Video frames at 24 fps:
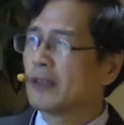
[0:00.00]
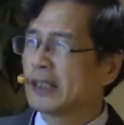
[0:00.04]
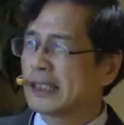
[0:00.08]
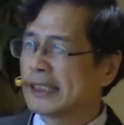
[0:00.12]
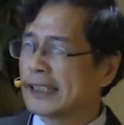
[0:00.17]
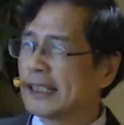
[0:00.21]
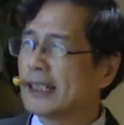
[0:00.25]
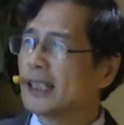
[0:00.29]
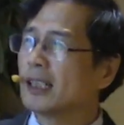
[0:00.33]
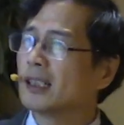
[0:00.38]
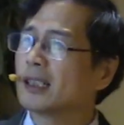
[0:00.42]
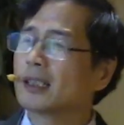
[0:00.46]

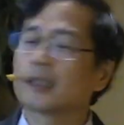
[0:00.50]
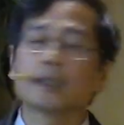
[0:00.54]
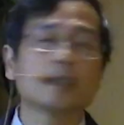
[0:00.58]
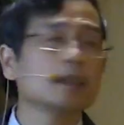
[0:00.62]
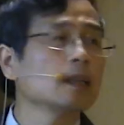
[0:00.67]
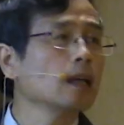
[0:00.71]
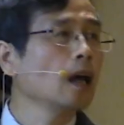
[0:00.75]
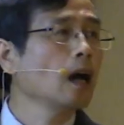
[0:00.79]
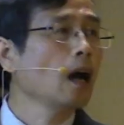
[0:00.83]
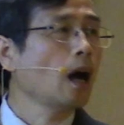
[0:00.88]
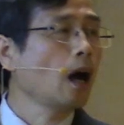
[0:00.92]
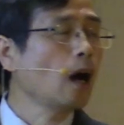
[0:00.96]
6
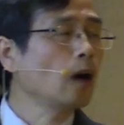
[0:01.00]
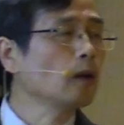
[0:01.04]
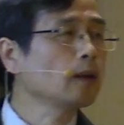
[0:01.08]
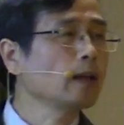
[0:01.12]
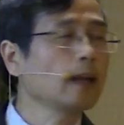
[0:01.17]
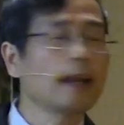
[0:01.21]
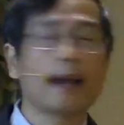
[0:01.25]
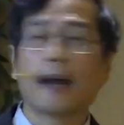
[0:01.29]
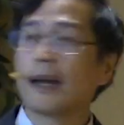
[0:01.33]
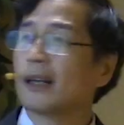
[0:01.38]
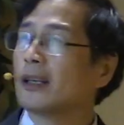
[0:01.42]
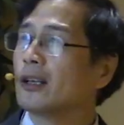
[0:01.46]

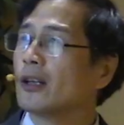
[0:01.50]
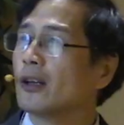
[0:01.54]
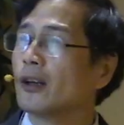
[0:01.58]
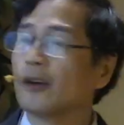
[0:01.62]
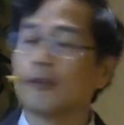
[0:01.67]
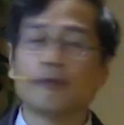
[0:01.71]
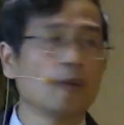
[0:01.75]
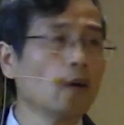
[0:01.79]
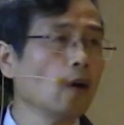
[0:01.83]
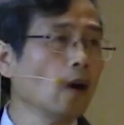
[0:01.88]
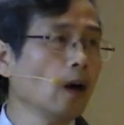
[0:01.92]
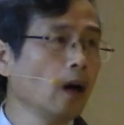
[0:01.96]
outlet
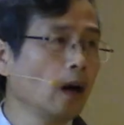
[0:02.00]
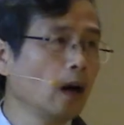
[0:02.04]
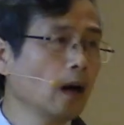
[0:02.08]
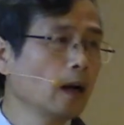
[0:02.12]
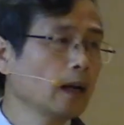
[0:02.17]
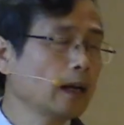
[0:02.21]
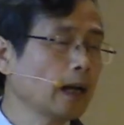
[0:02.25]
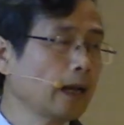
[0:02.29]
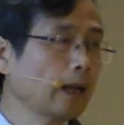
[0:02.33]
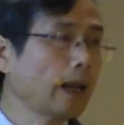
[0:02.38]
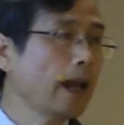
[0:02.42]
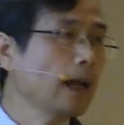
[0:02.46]
for
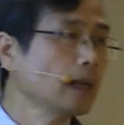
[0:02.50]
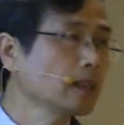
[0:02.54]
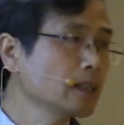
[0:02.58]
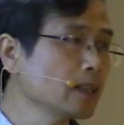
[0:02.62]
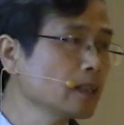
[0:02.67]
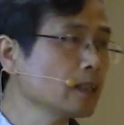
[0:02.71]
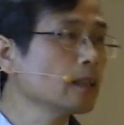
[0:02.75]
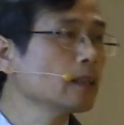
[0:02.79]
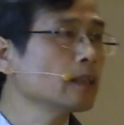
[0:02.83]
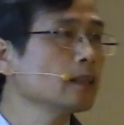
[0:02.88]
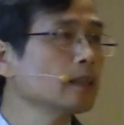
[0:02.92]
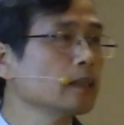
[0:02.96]

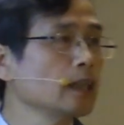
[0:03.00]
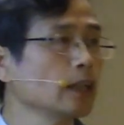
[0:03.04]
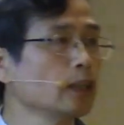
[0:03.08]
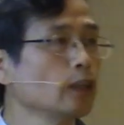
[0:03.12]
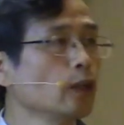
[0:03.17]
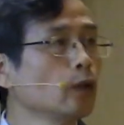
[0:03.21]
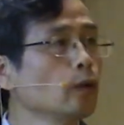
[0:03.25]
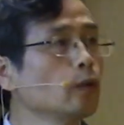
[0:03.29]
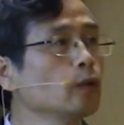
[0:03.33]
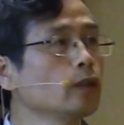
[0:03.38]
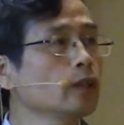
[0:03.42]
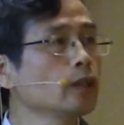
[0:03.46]
connection, the
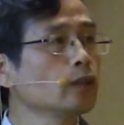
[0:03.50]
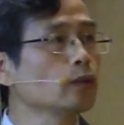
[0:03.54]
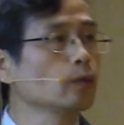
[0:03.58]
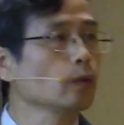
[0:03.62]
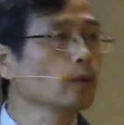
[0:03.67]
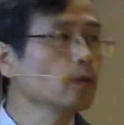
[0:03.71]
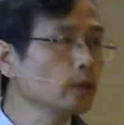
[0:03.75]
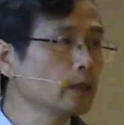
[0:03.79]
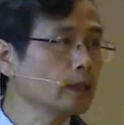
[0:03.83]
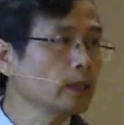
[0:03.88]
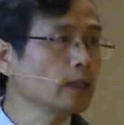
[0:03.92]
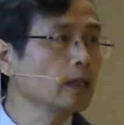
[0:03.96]
elution
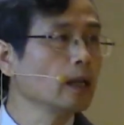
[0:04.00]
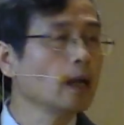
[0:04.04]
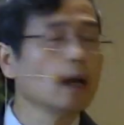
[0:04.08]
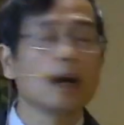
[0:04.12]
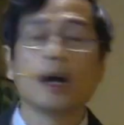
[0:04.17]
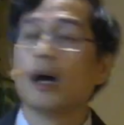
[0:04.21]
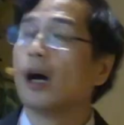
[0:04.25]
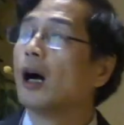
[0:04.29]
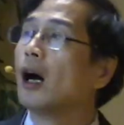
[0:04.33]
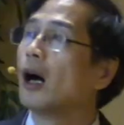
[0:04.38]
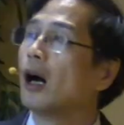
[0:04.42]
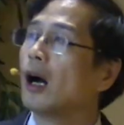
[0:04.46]
solution,
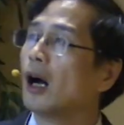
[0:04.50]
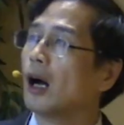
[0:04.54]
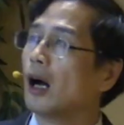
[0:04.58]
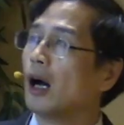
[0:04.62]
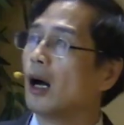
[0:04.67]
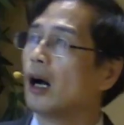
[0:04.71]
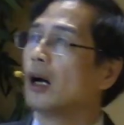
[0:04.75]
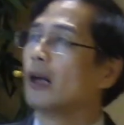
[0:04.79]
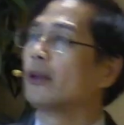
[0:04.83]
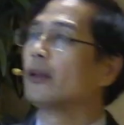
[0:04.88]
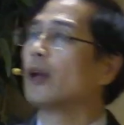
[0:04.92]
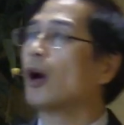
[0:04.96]

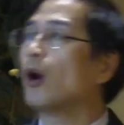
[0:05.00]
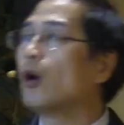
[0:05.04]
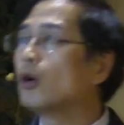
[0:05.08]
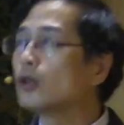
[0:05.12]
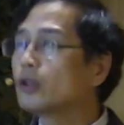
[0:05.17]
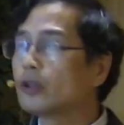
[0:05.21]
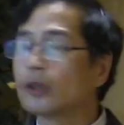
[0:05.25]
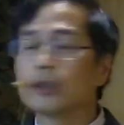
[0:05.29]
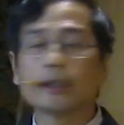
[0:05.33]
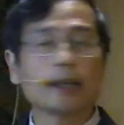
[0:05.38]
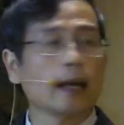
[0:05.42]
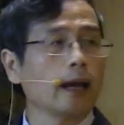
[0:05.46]
and
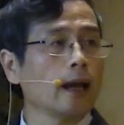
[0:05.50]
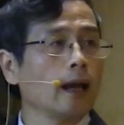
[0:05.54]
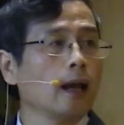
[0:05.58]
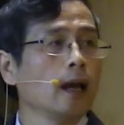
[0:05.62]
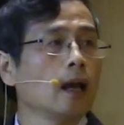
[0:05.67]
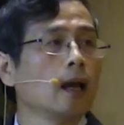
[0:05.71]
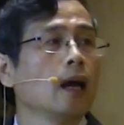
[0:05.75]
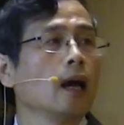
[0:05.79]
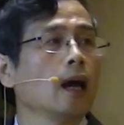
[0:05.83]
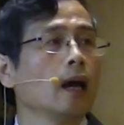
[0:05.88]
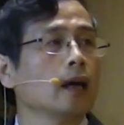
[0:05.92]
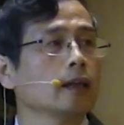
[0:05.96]
also the
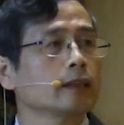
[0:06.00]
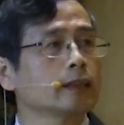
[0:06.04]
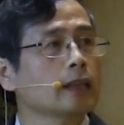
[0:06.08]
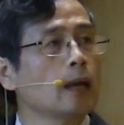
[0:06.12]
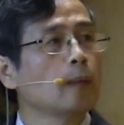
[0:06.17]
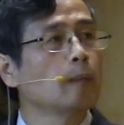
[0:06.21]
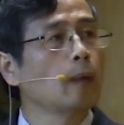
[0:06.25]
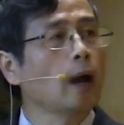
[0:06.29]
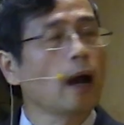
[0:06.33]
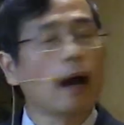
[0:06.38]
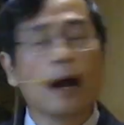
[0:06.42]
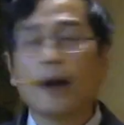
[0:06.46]

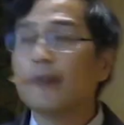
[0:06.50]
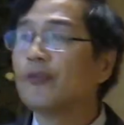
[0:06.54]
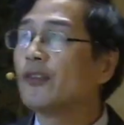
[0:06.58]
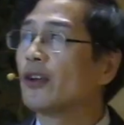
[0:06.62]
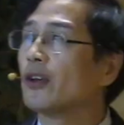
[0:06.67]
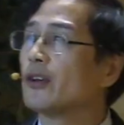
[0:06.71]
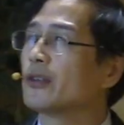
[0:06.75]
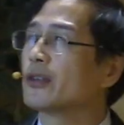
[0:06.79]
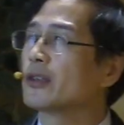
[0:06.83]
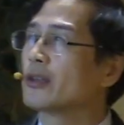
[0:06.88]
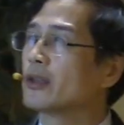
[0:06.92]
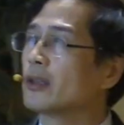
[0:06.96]
sample
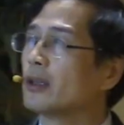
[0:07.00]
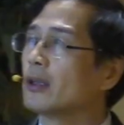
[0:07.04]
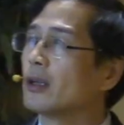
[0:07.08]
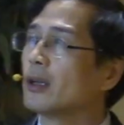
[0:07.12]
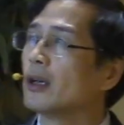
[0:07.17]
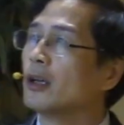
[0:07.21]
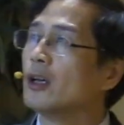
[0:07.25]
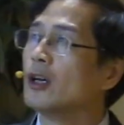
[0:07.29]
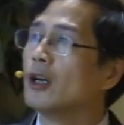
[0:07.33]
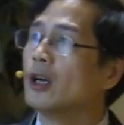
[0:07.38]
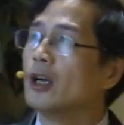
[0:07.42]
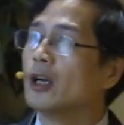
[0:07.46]
effluent.
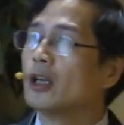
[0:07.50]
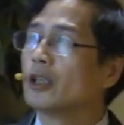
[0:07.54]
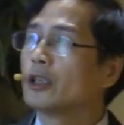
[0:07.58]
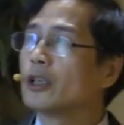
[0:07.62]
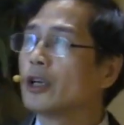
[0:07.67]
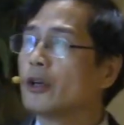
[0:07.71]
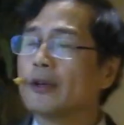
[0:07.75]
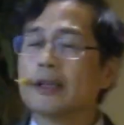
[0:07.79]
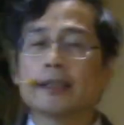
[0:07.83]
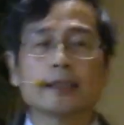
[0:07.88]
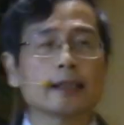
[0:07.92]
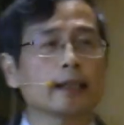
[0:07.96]

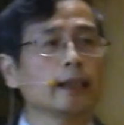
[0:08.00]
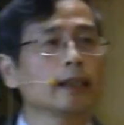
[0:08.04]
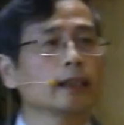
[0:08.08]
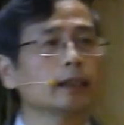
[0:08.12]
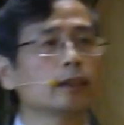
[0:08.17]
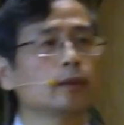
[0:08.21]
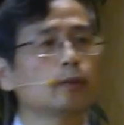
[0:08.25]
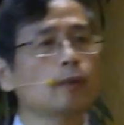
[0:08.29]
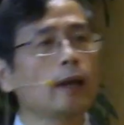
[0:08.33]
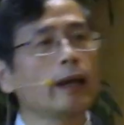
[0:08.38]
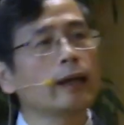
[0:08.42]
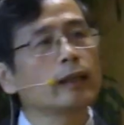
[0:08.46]
During the
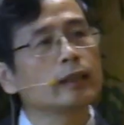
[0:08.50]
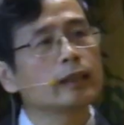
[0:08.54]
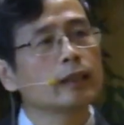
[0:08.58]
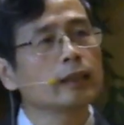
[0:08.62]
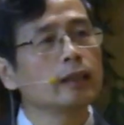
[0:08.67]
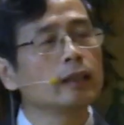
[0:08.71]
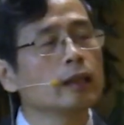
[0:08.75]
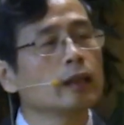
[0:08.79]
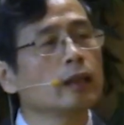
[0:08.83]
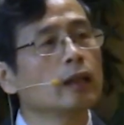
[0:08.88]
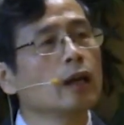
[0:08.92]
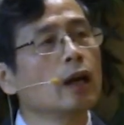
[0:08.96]

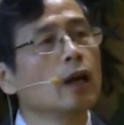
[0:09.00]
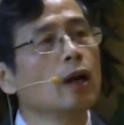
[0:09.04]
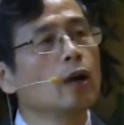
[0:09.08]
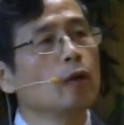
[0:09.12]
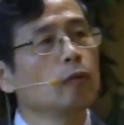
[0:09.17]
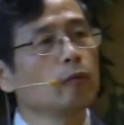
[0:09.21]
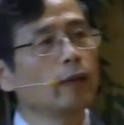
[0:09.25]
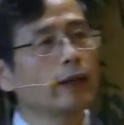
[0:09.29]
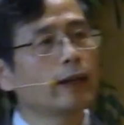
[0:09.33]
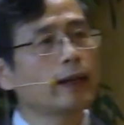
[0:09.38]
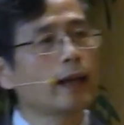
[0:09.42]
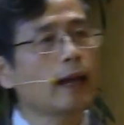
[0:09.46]
extraction,
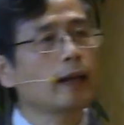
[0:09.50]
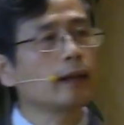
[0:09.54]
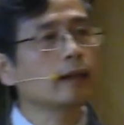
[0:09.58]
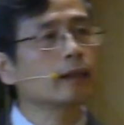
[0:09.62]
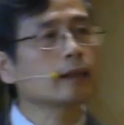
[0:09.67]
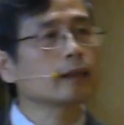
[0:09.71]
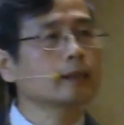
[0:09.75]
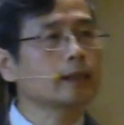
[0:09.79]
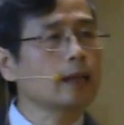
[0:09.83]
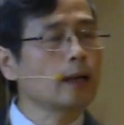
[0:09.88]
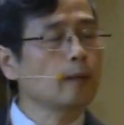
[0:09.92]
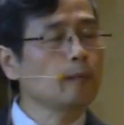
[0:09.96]
we get
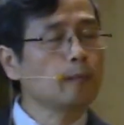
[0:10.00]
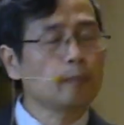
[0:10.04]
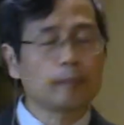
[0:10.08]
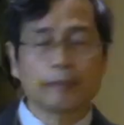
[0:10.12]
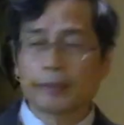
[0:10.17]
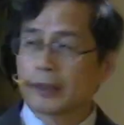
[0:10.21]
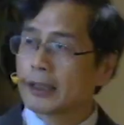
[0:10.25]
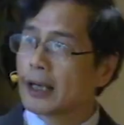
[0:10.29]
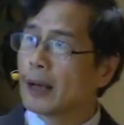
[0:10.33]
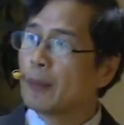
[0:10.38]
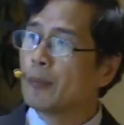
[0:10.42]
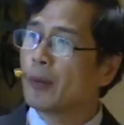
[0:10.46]
the
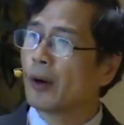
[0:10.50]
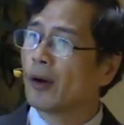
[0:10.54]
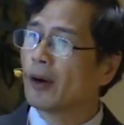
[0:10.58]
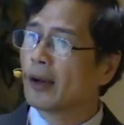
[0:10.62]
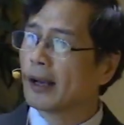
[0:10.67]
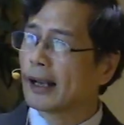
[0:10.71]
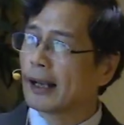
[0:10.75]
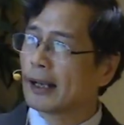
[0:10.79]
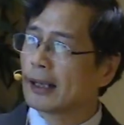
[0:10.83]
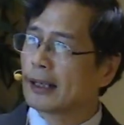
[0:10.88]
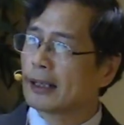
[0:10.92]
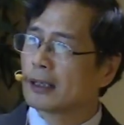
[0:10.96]
sample
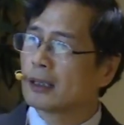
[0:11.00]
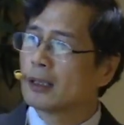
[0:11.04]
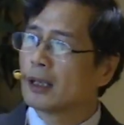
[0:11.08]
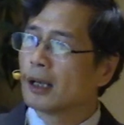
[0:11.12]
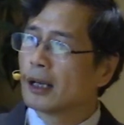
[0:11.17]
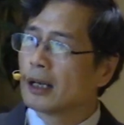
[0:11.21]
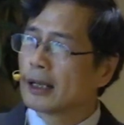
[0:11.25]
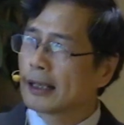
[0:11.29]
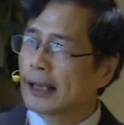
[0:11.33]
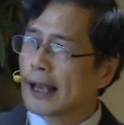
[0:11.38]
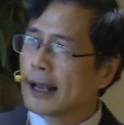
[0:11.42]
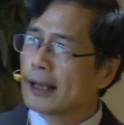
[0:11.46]

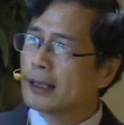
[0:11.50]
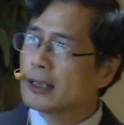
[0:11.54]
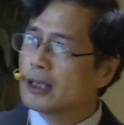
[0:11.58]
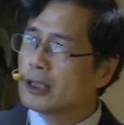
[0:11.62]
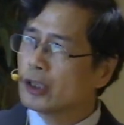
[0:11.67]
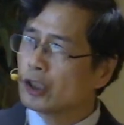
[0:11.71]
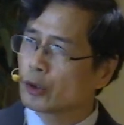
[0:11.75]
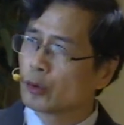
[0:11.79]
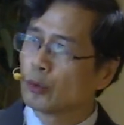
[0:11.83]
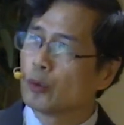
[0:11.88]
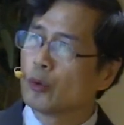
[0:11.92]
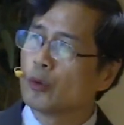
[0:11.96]

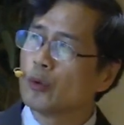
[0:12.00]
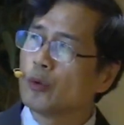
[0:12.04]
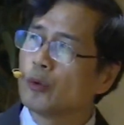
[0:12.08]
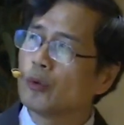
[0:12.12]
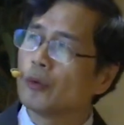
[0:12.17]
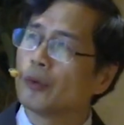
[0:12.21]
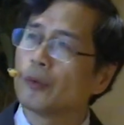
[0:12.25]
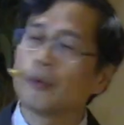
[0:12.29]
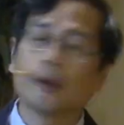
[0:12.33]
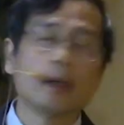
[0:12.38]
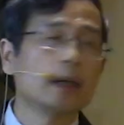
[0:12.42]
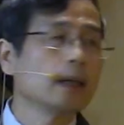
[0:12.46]
getting
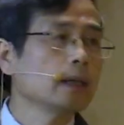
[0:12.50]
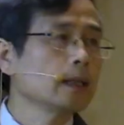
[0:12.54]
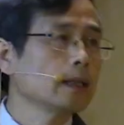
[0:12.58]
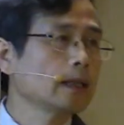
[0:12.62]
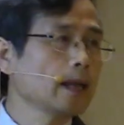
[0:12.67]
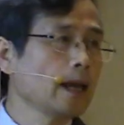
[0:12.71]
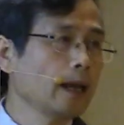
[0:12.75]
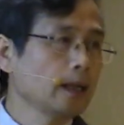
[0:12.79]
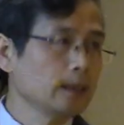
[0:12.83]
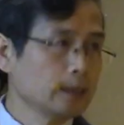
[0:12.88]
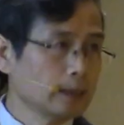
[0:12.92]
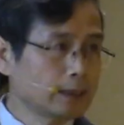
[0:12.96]
through
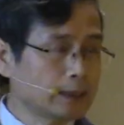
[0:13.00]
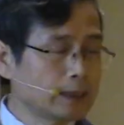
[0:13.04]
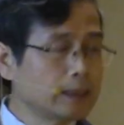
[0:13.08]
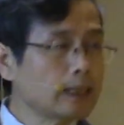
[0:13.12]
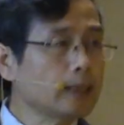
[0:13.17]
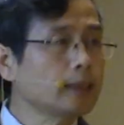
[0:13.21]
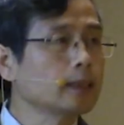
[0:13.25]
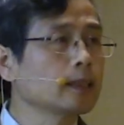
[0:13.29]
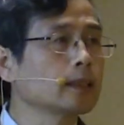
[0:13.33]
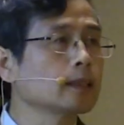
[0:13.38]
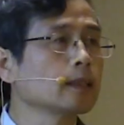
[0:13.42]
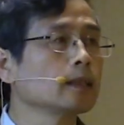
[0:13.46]
the
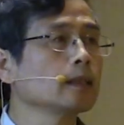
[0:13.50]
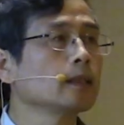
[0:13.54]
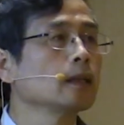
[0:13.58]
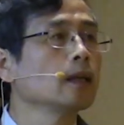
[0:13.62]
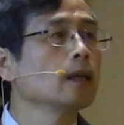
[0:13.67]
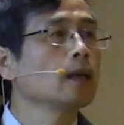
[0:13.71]
6